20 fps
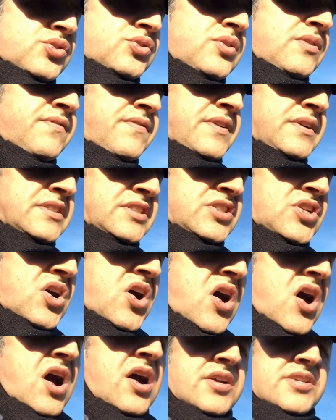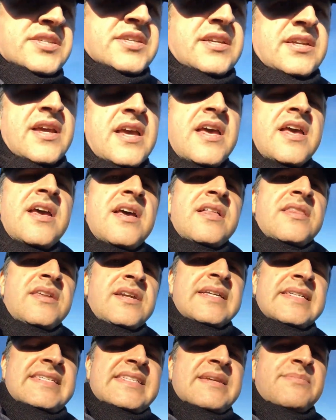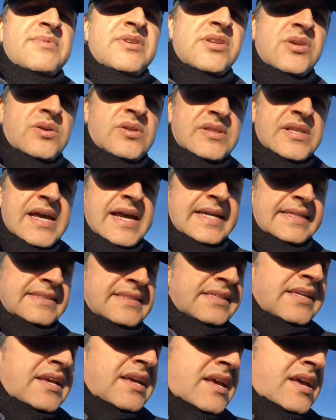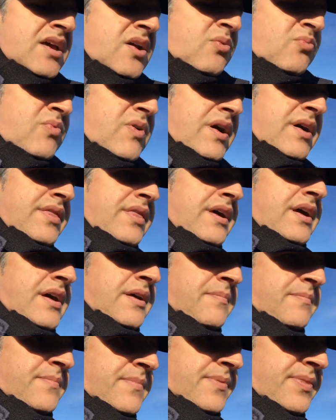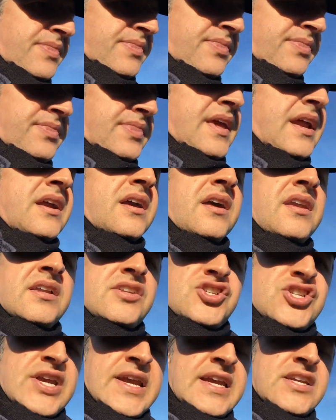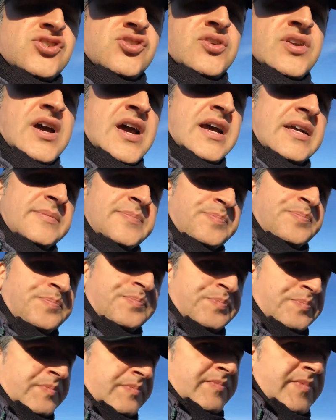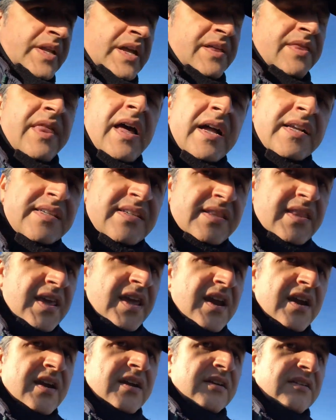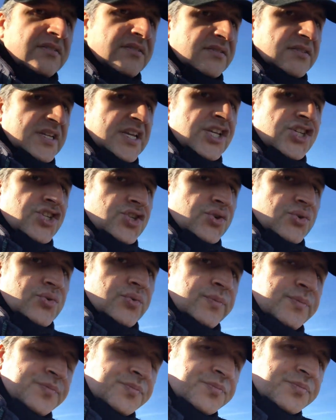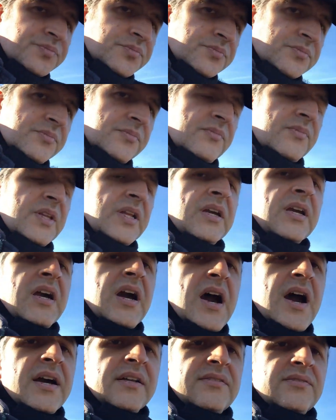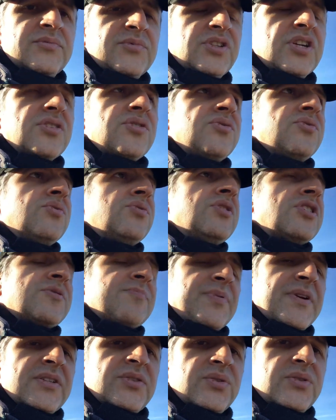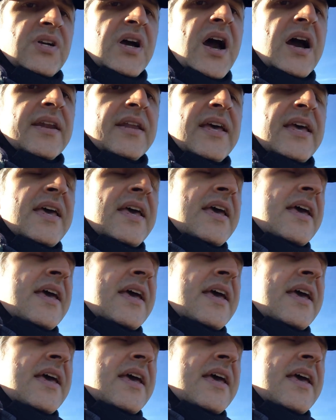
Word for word: to you, if they're toxic, they're dimming your light. Whether they're going to change or not, that's their issue. God, just you just pray to God